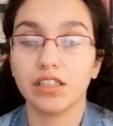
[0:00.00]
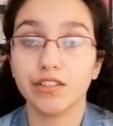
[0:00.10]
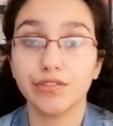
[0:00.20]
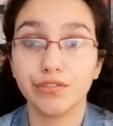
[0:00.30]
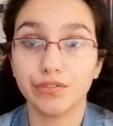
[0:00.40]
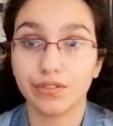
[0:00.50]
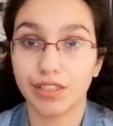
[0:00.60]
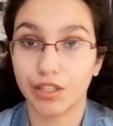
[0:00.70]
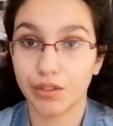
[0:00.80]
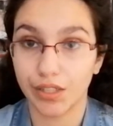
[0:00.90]
If
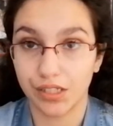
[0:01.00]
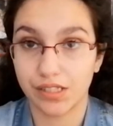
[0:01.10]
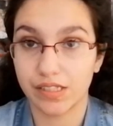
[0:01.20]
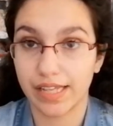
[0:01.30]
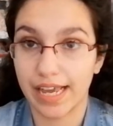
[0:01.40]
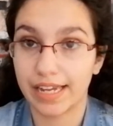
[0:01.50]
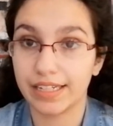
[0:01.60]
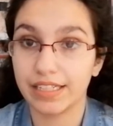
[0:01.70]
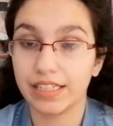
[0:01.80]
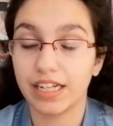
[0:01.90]
there is
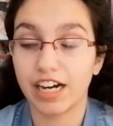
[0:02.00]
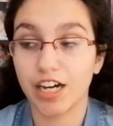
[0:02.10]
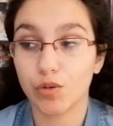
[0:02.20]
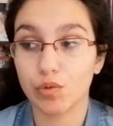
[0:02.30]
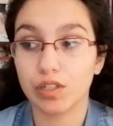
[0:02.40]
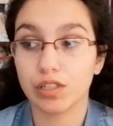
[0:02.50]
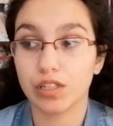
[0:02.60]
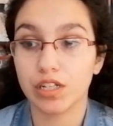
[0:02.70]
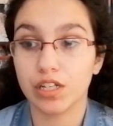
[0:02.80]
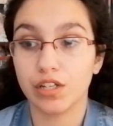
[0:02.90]
any, I
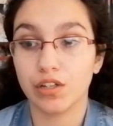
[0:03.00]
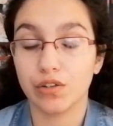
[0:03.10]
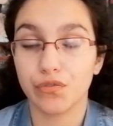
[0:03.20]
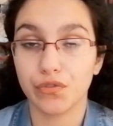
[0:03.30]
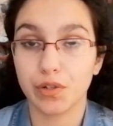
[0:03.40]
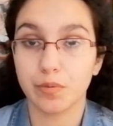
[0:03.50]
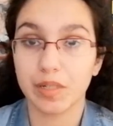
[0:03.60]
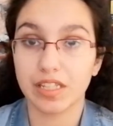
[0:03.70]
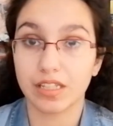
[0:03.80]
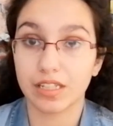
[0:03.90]
will
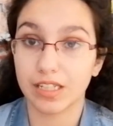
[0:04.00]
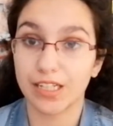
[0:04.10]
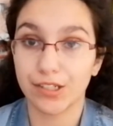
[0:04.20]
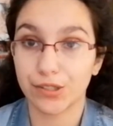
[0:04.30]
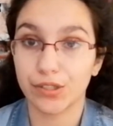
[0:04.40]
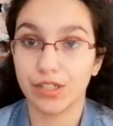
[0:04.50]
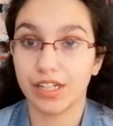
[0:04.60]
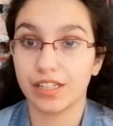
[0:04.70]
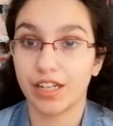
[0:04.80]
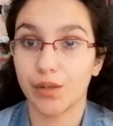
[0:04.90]
film it later
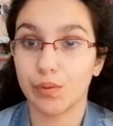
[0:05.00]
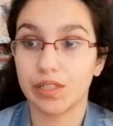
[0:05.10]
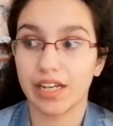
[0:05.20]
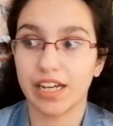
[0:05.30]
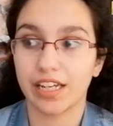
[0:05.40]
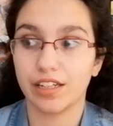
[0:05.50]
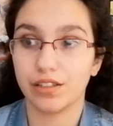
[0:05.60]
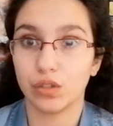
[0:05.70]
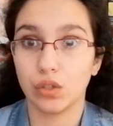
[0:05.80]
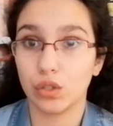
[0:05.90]
and I will add
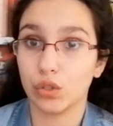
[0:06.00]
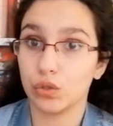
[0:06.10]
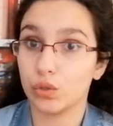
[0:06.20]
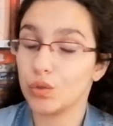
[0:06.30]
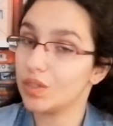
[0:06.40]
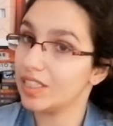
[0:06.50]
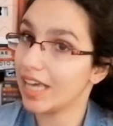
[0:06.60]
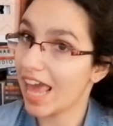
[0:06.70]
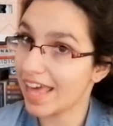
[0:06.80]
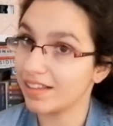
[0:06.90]
it to
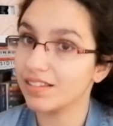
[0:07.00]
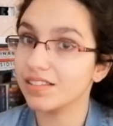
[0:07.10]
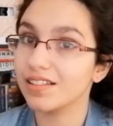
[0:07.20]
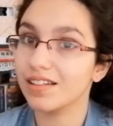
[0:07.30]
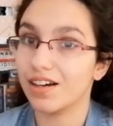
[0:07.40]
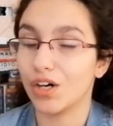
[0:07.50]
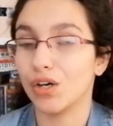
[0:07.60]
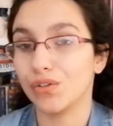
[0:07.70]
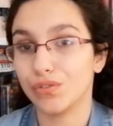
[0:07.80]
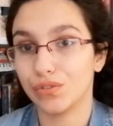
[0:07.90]
the end
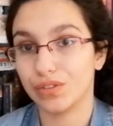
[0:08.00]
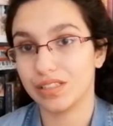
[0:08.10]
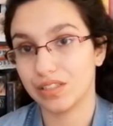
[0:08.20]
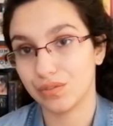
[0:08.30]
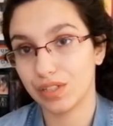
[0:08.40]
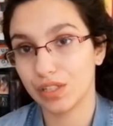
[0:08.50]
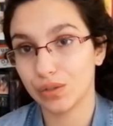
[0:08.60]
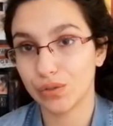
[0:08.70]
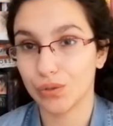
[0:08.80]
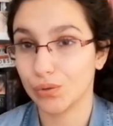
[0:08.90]
of this
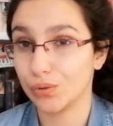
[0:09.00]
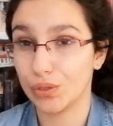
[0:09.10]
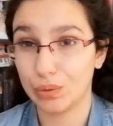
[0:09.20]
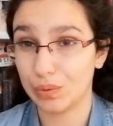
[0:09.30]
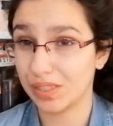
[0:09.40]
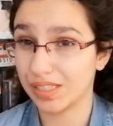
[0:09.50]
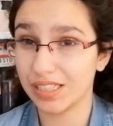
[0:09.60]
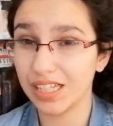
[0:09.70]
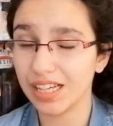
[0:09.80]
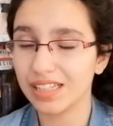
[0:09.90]
video so you will
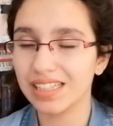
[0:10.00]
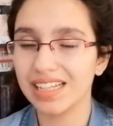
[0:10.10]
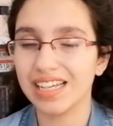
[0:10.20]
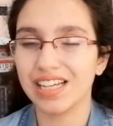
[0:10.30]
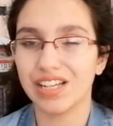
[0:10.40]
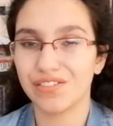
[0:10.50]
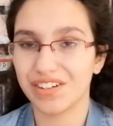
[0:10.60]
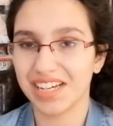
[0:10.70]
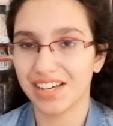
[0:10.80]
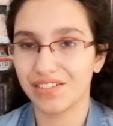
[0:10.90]
see it
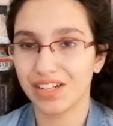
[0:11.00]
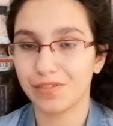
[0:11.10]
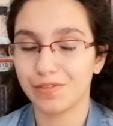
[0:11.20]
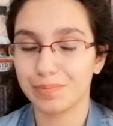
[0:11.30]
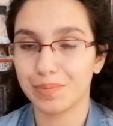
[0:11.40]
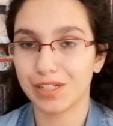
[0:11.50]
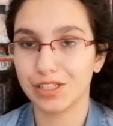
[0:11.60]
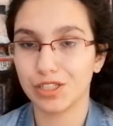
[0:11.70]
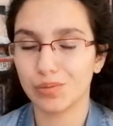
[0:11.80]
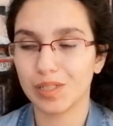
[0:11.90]
if I have any
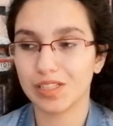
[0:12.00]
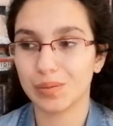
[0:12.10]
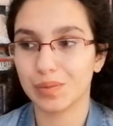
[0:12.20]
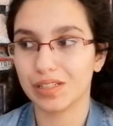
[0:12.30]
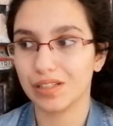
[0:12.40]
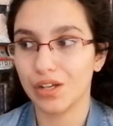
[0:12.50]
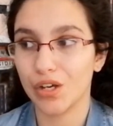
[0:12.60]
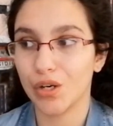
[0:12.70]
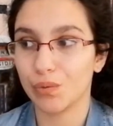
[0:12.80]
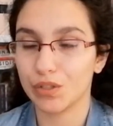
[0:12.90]
punishments, but
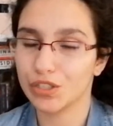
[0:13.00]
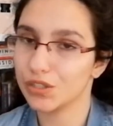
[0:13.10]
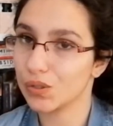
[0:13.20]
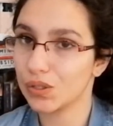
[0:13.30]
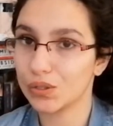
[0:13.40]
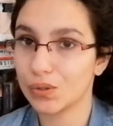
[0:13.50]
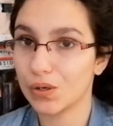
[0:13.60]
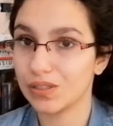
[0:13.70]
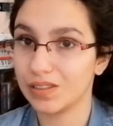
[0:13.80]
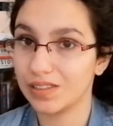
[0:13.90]
we're just going to
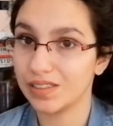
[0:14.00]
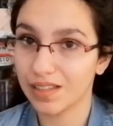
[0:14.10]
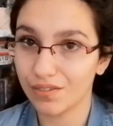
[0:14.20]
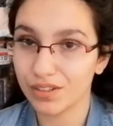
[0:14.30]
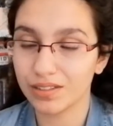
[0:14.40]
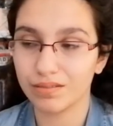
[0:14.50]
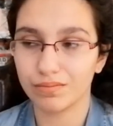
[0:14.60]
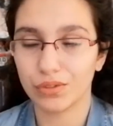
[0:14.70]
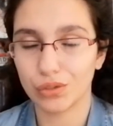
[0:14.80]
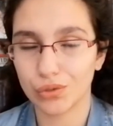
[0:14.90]
draw the seven
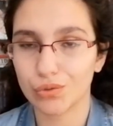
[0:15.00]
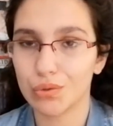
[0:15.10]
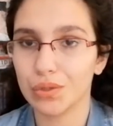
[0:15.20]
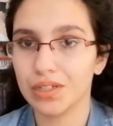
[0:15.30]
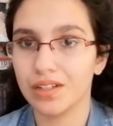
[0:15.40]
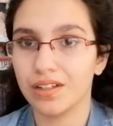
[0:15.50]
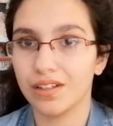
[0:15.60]
usual